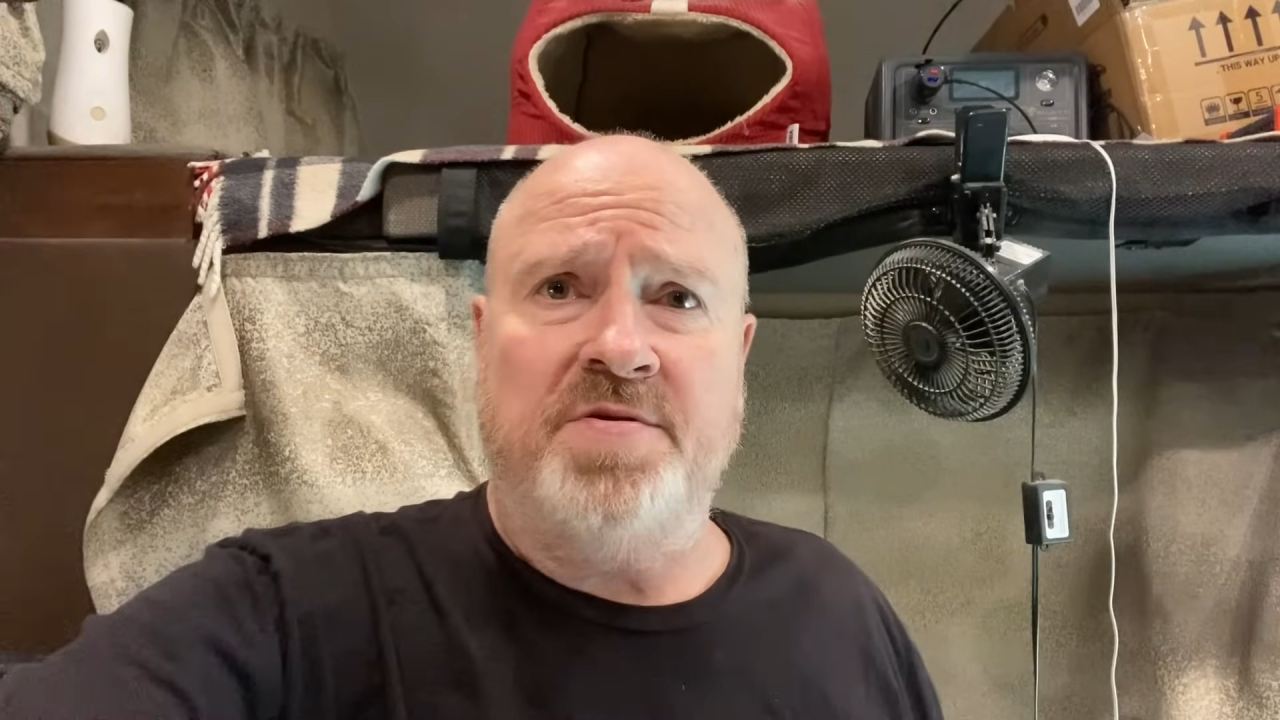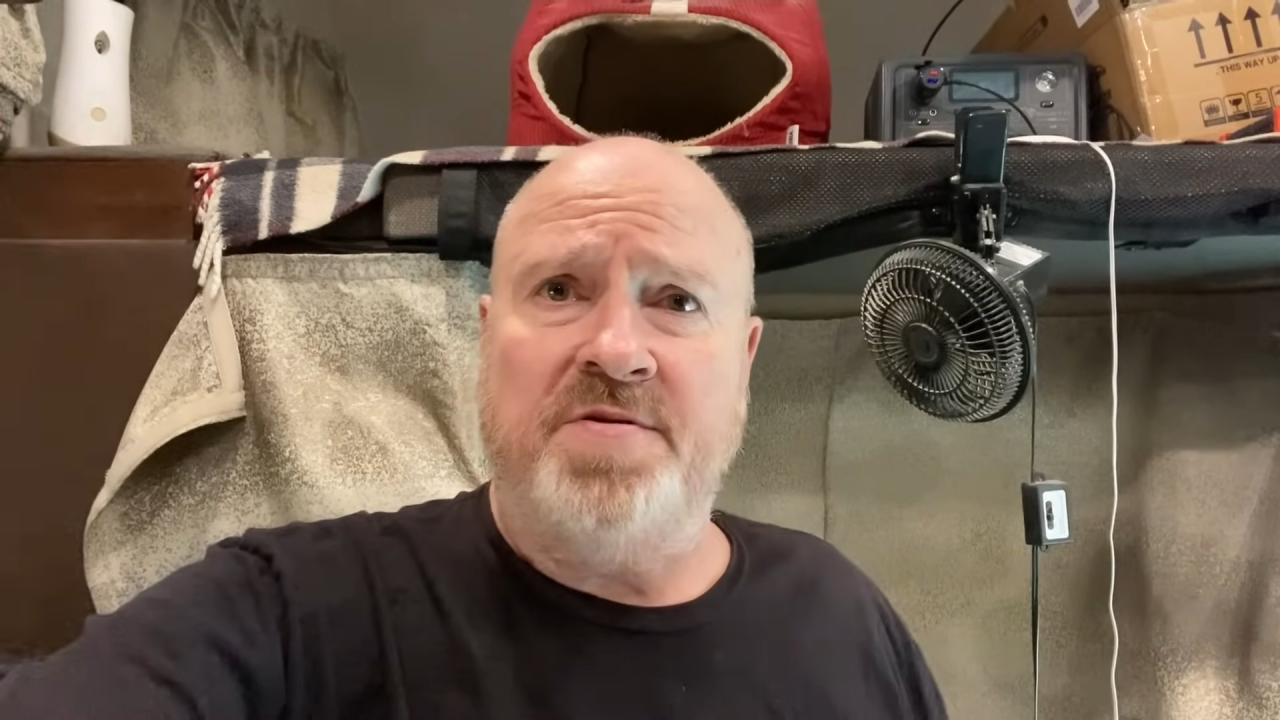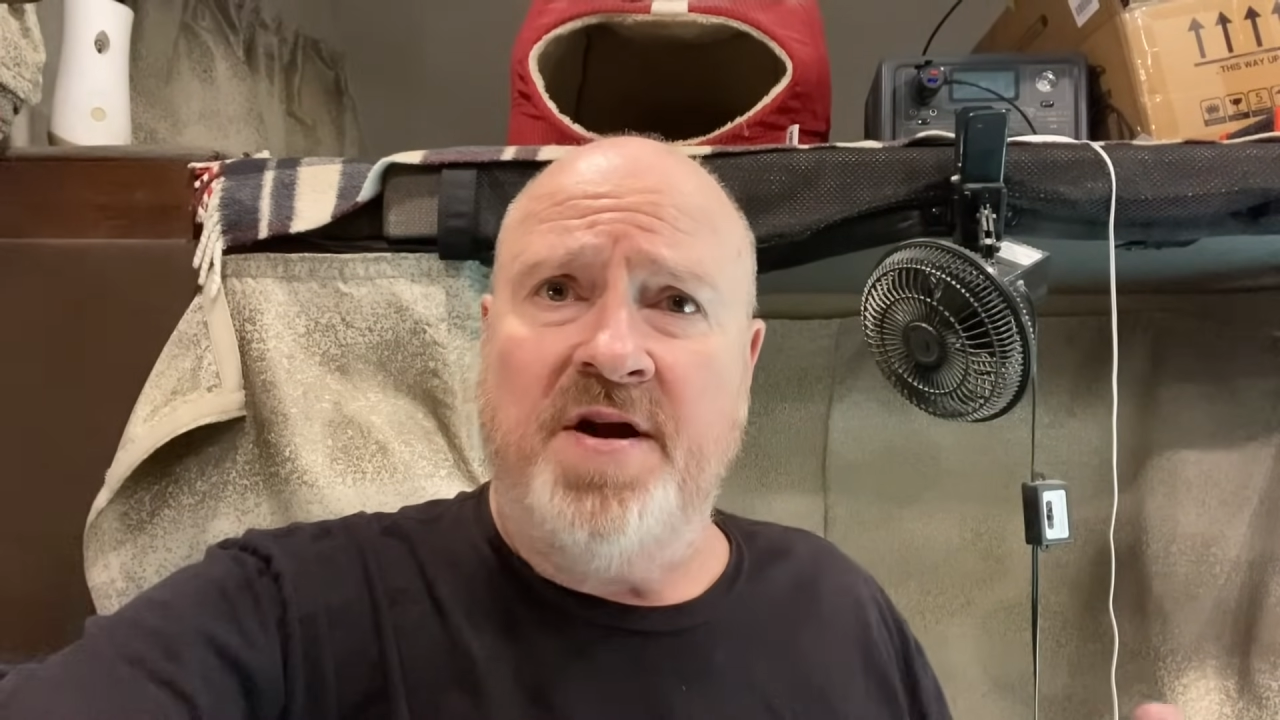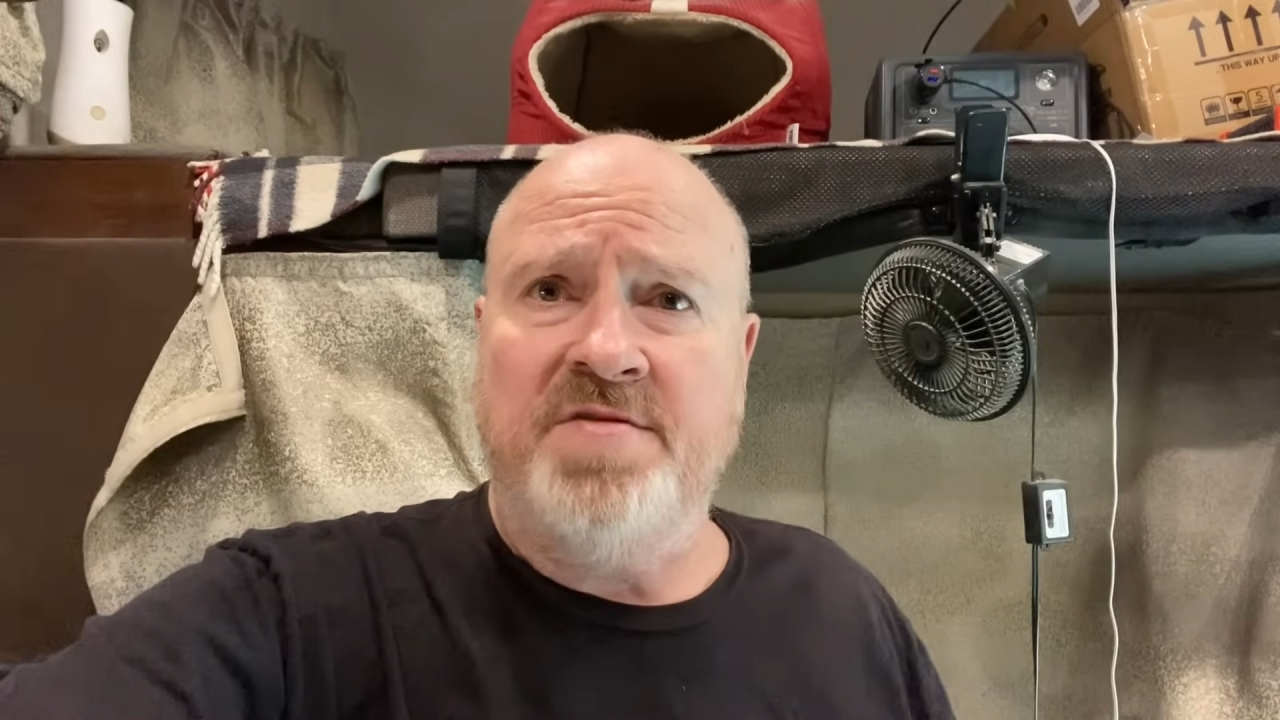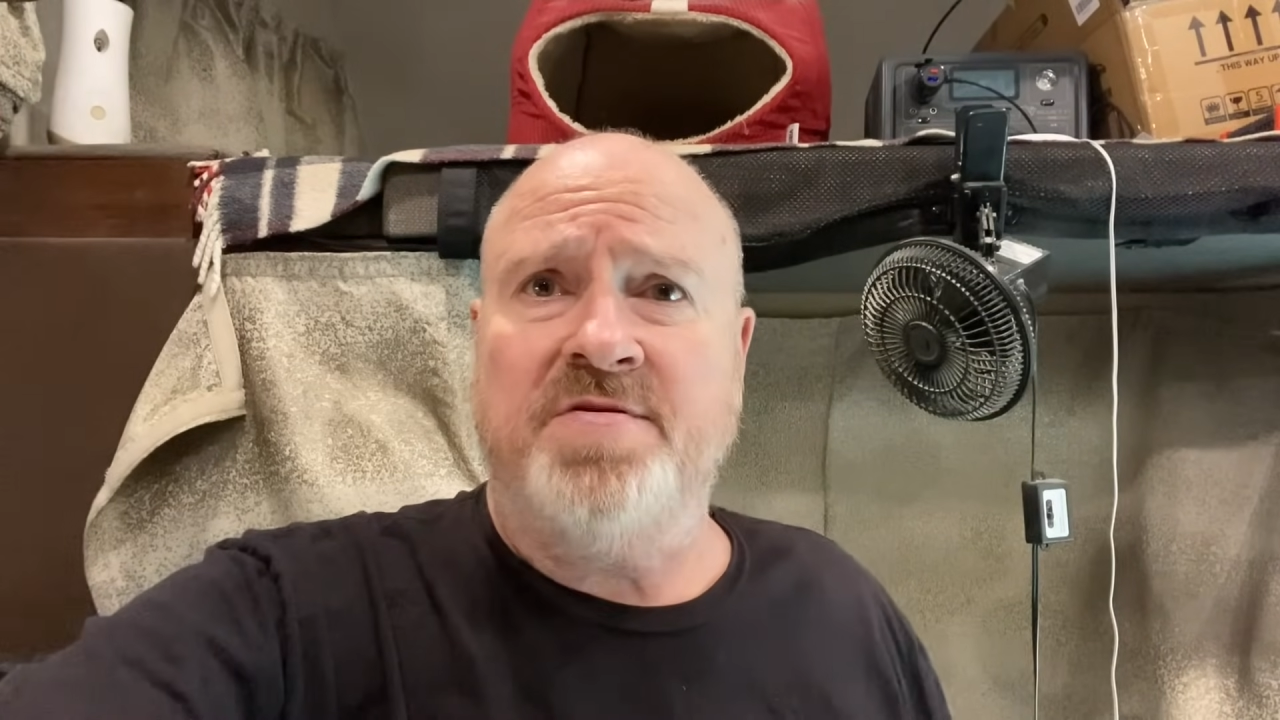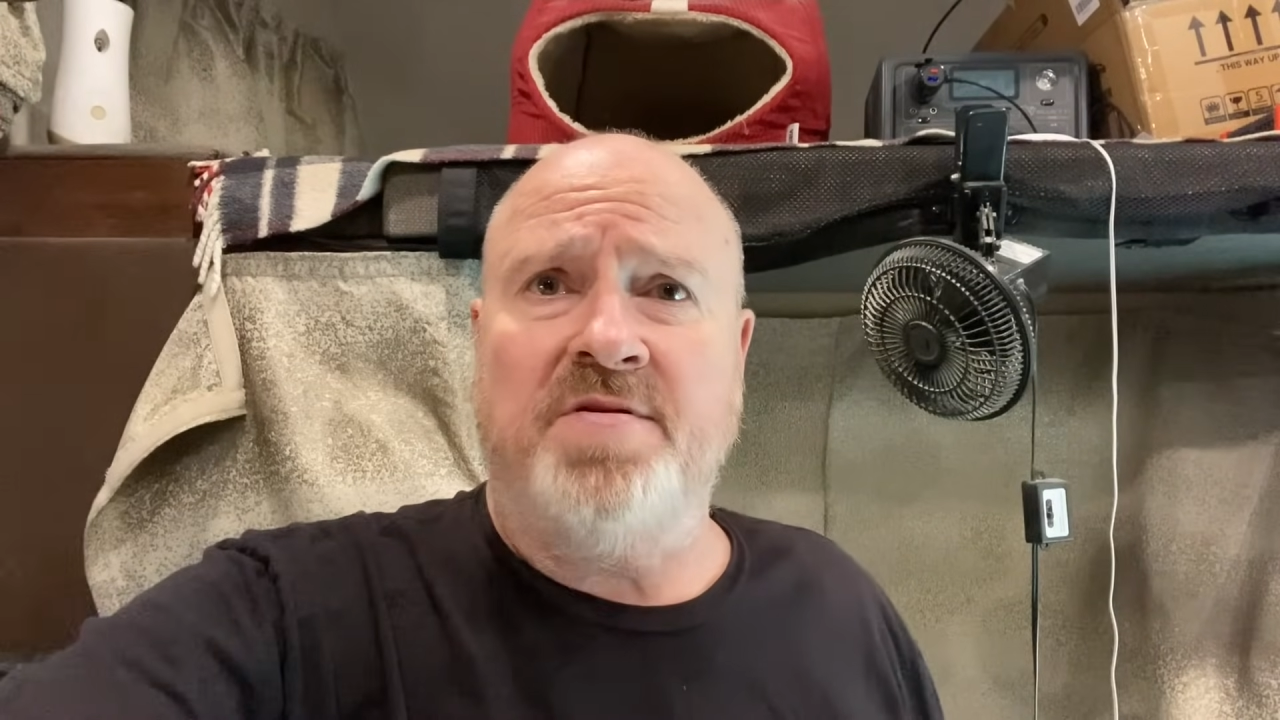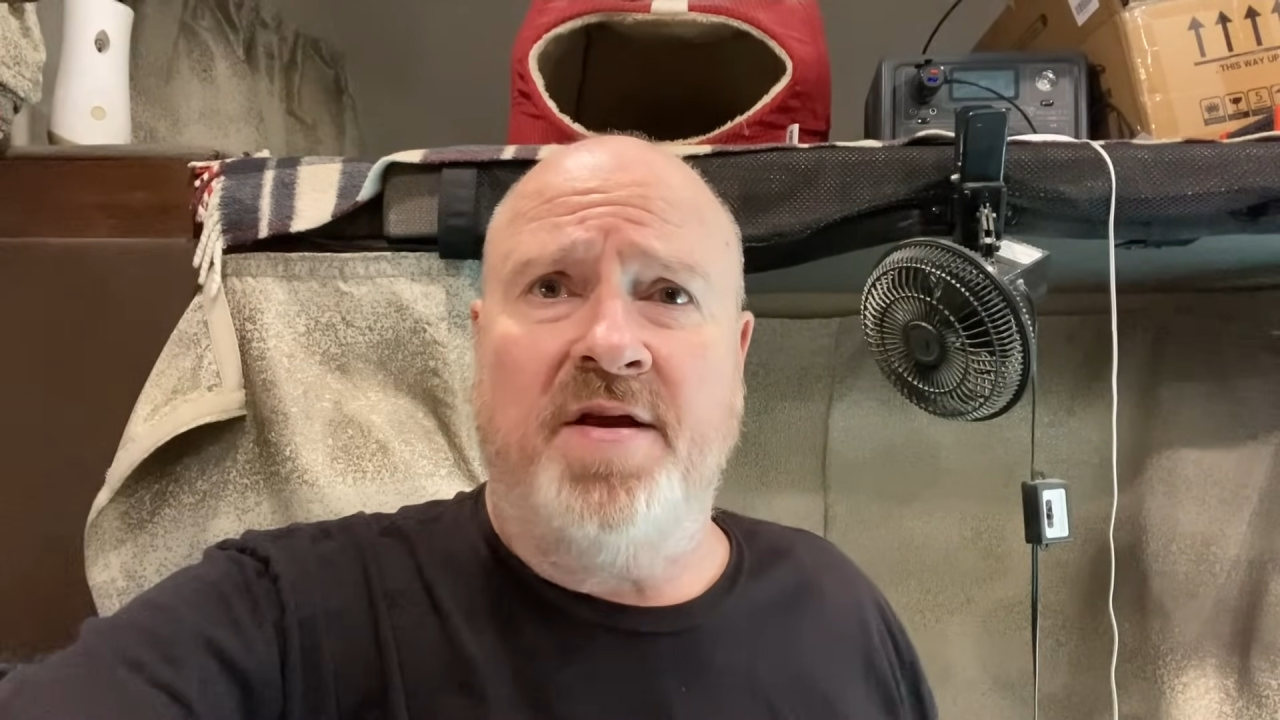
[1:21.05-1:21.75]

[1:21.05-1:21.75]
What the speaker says: desert,